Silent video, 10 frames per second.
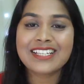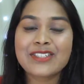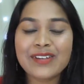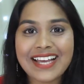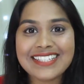
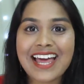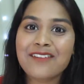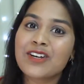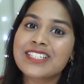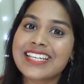So guys,
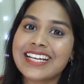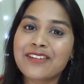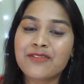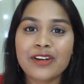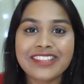that was
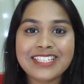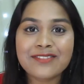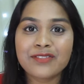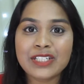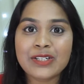it for this
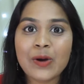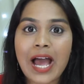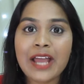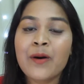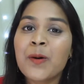video.
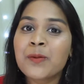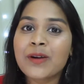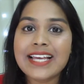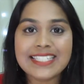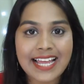I hope you
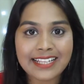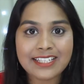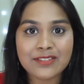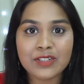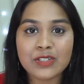guys liked
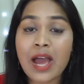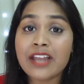this video.